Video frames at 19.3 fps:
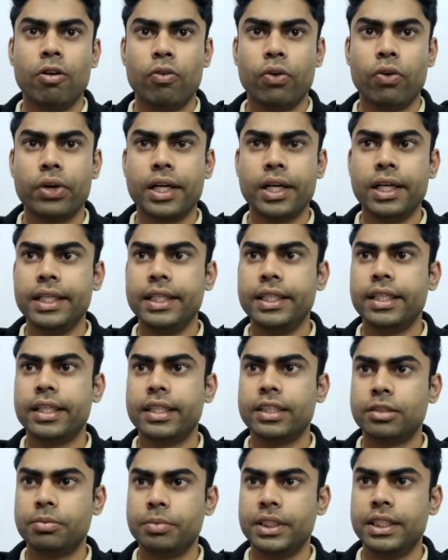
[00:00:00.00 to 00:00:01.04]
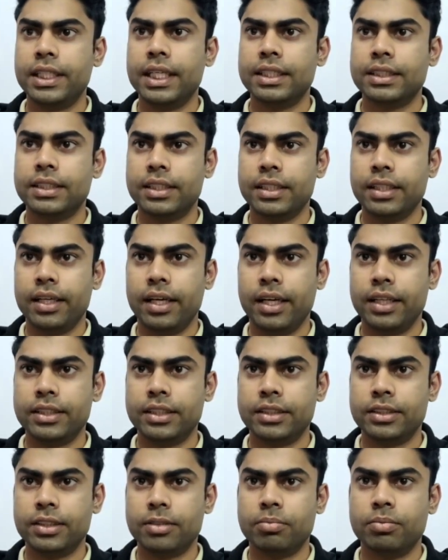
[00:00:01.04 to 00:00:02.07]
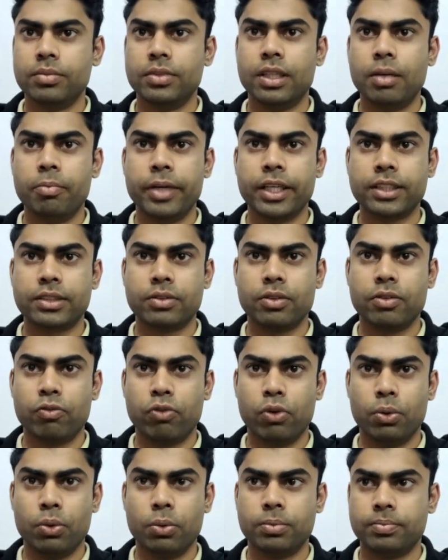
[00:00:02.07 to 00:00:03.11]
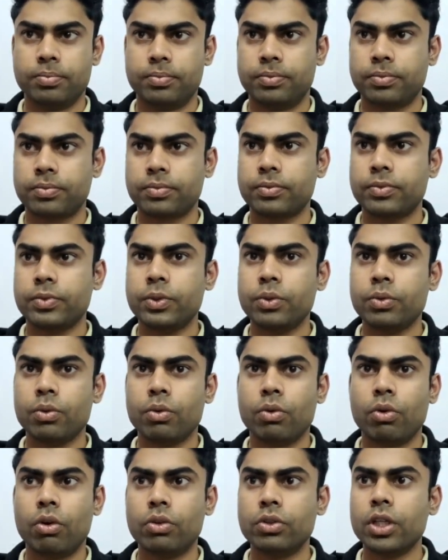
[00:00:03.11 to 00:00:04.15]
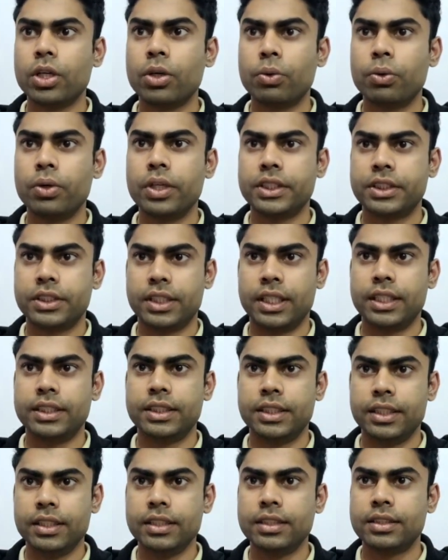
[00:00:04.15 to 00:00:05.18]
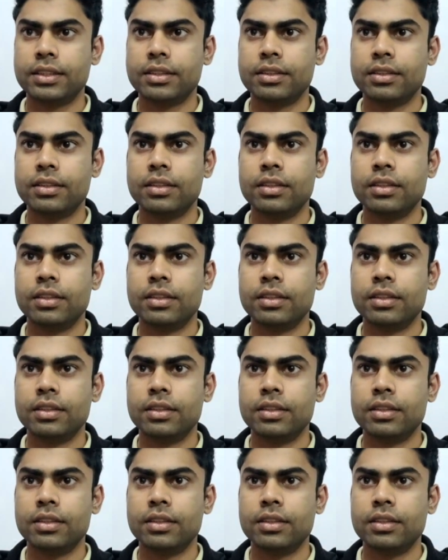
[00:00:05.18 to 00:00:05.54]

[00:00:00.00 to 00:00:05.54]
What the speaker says: For a linear speed density relationship, the maximum flow on the road stretch is,